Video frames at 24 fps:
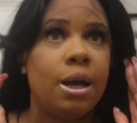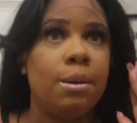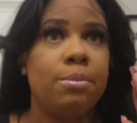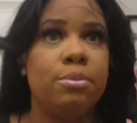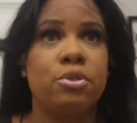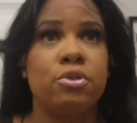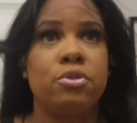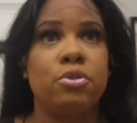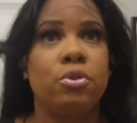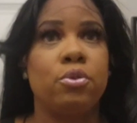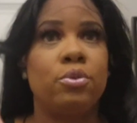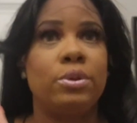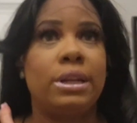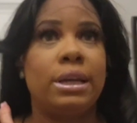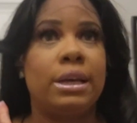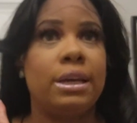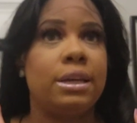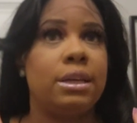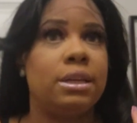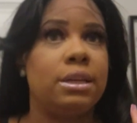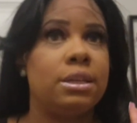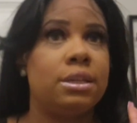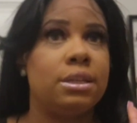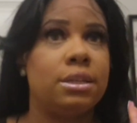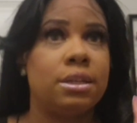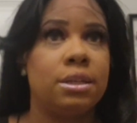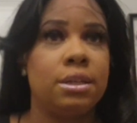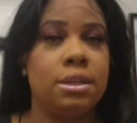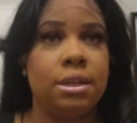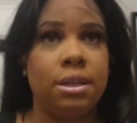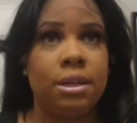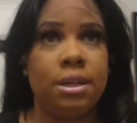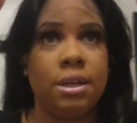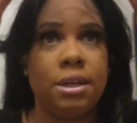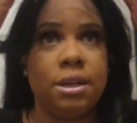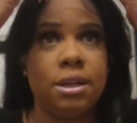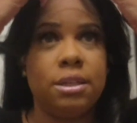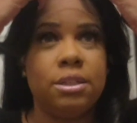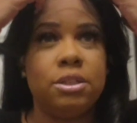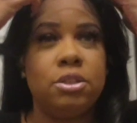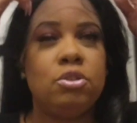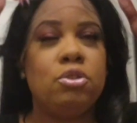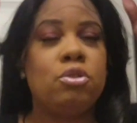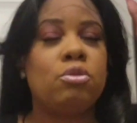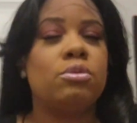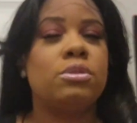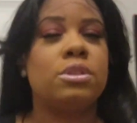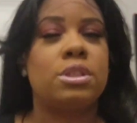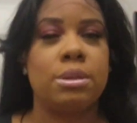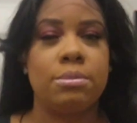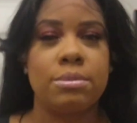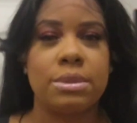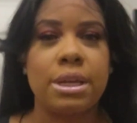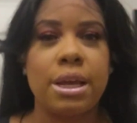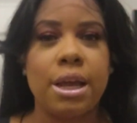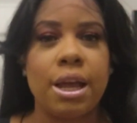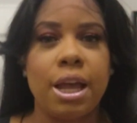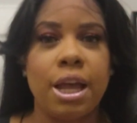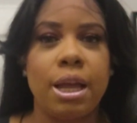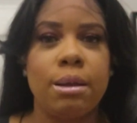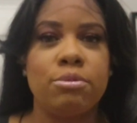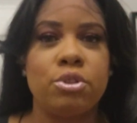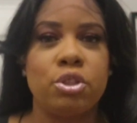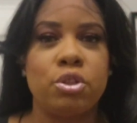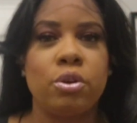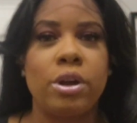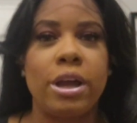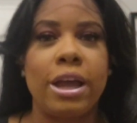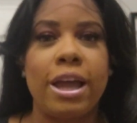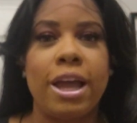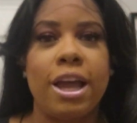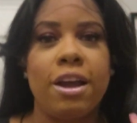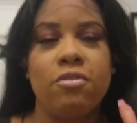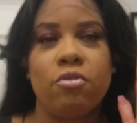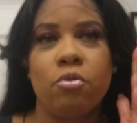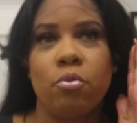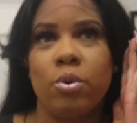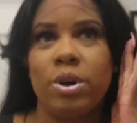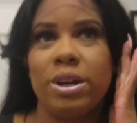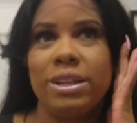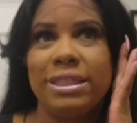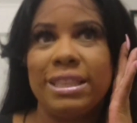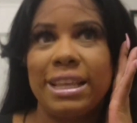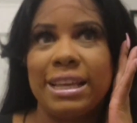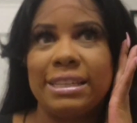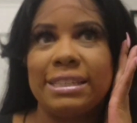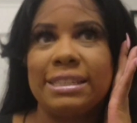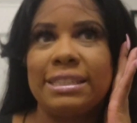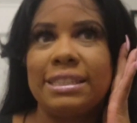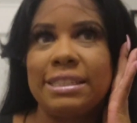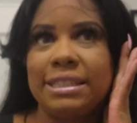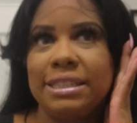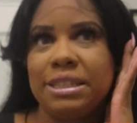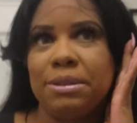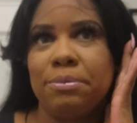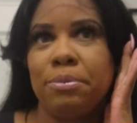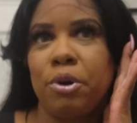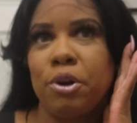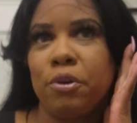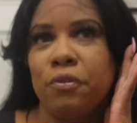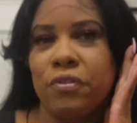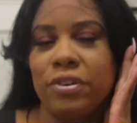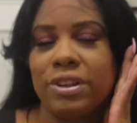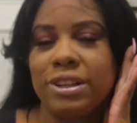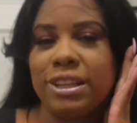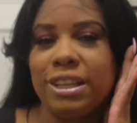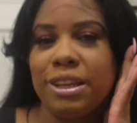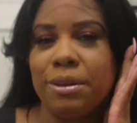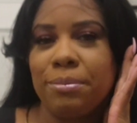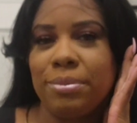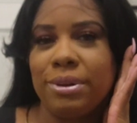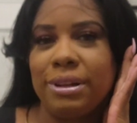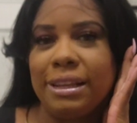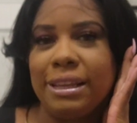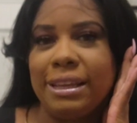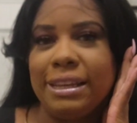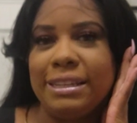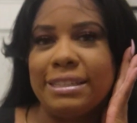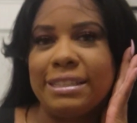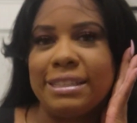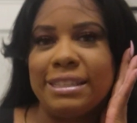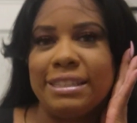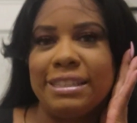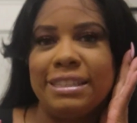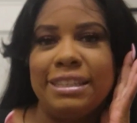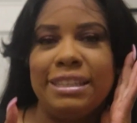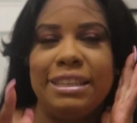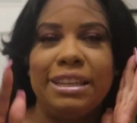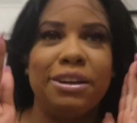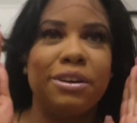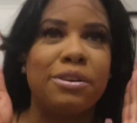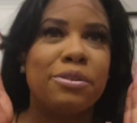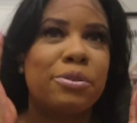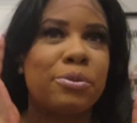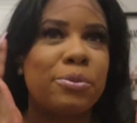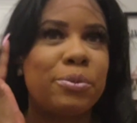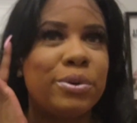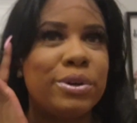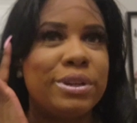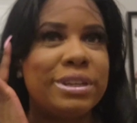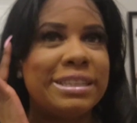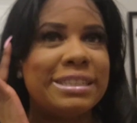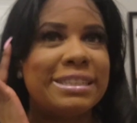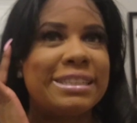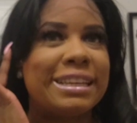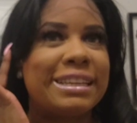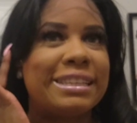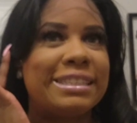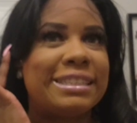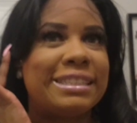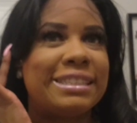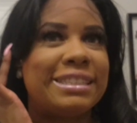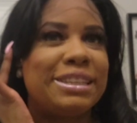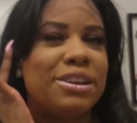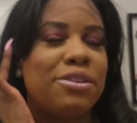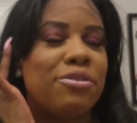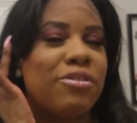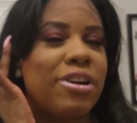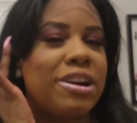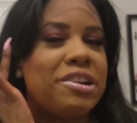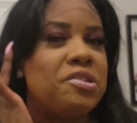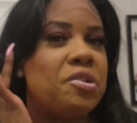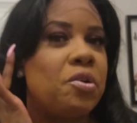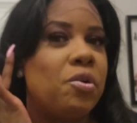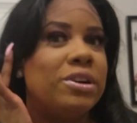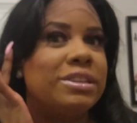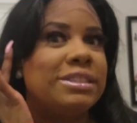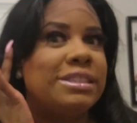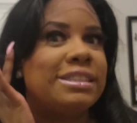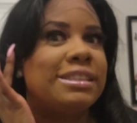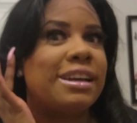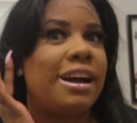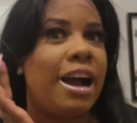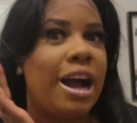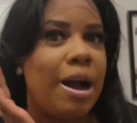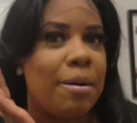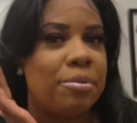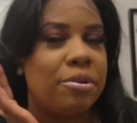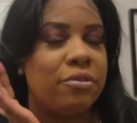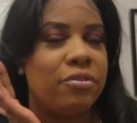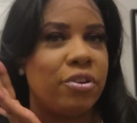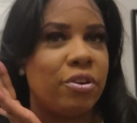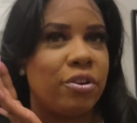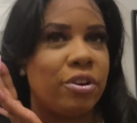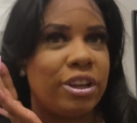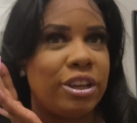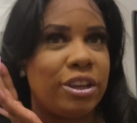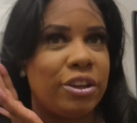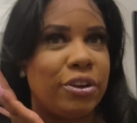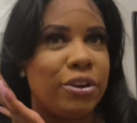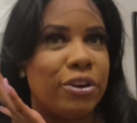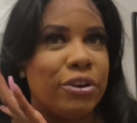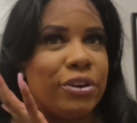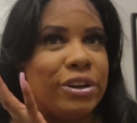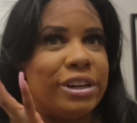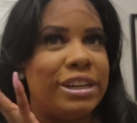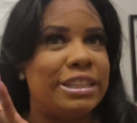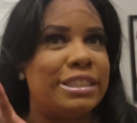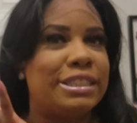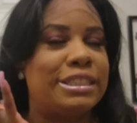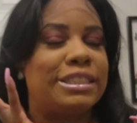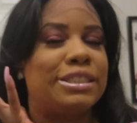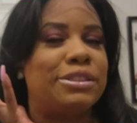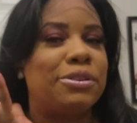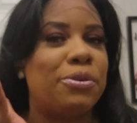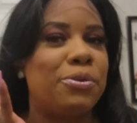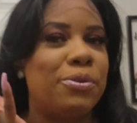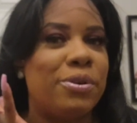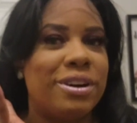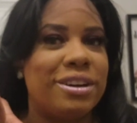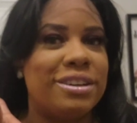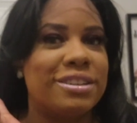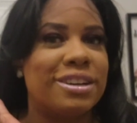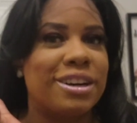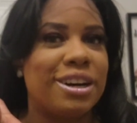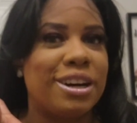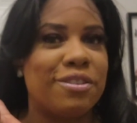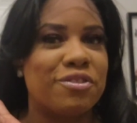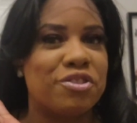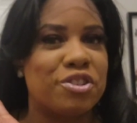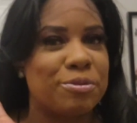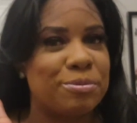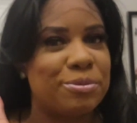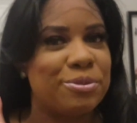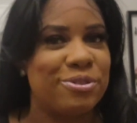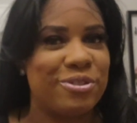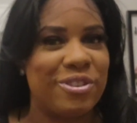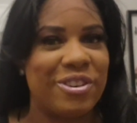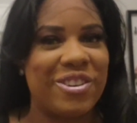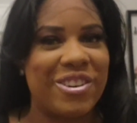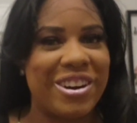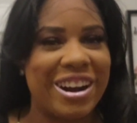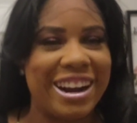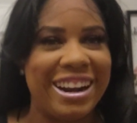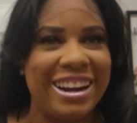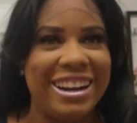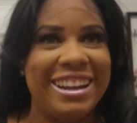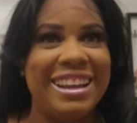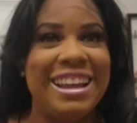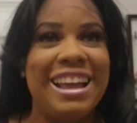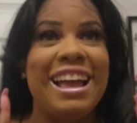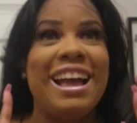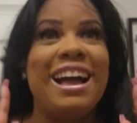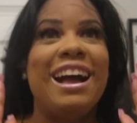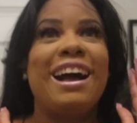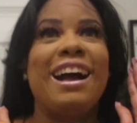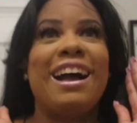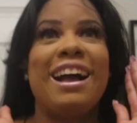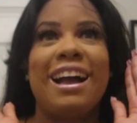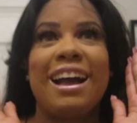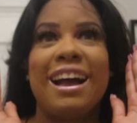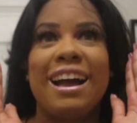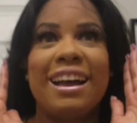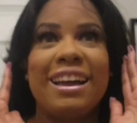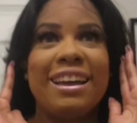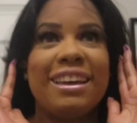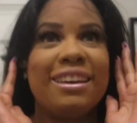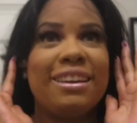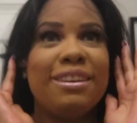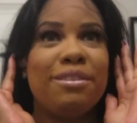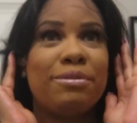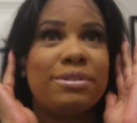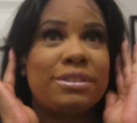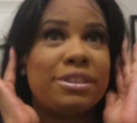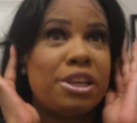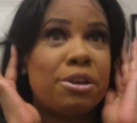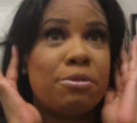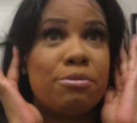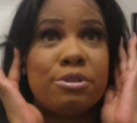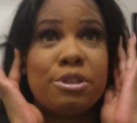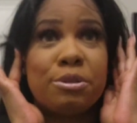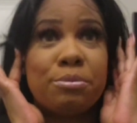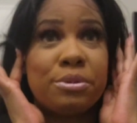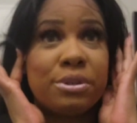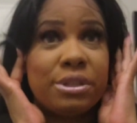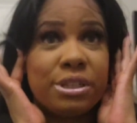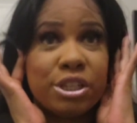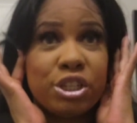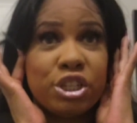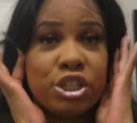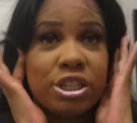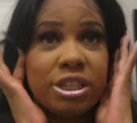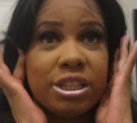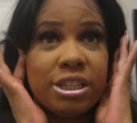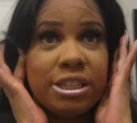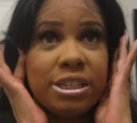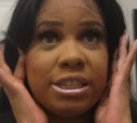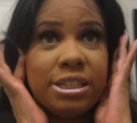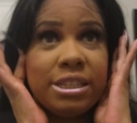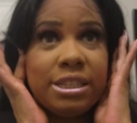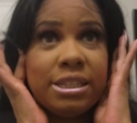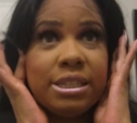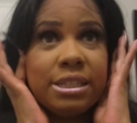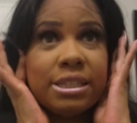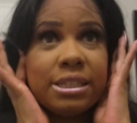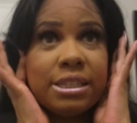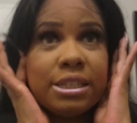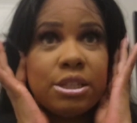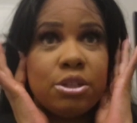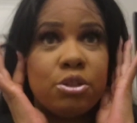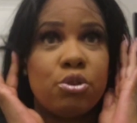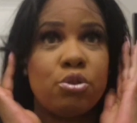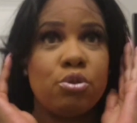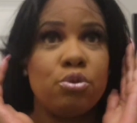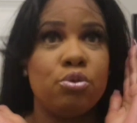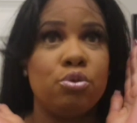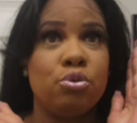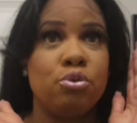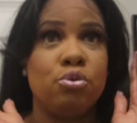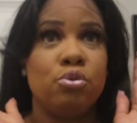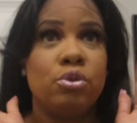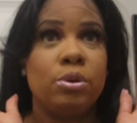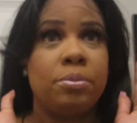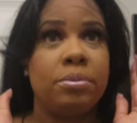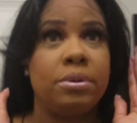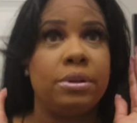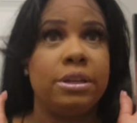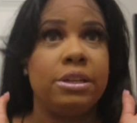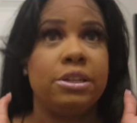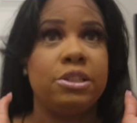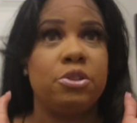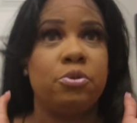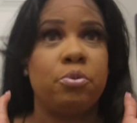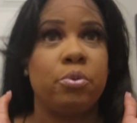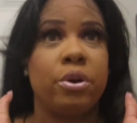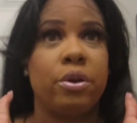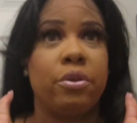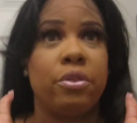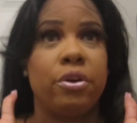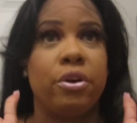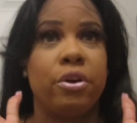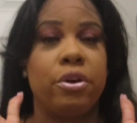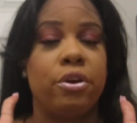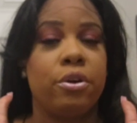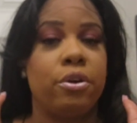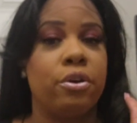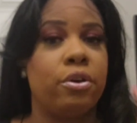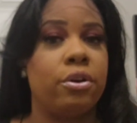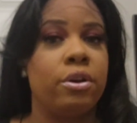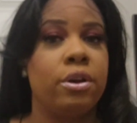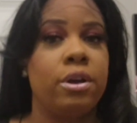So like, you know, sometimes you'll have one that's sitting perfectly in place and then the other one is like sitting right on top of your ear and it's so uncomfortable, right? I was able to position these into a place where they're